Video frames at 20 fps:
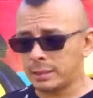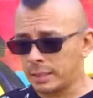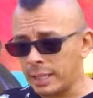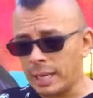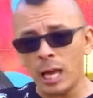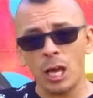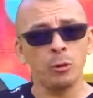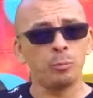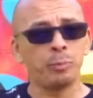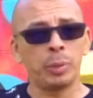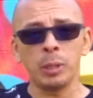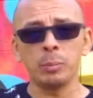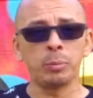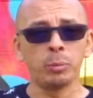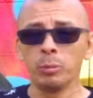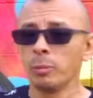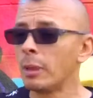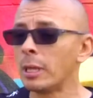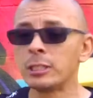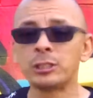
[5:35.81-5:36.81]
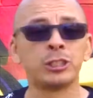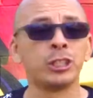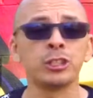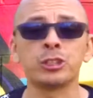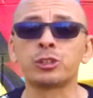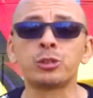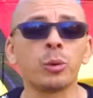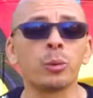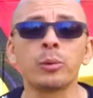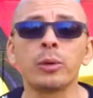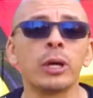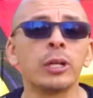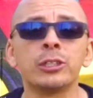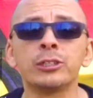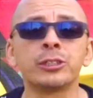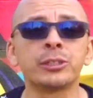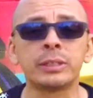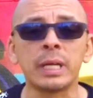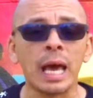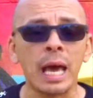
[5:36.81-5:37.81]
Today, people just don't
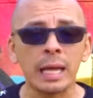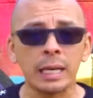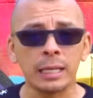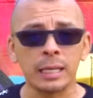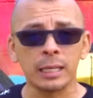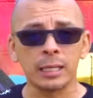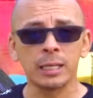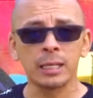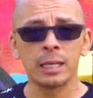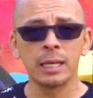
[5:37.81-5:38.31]
understand it.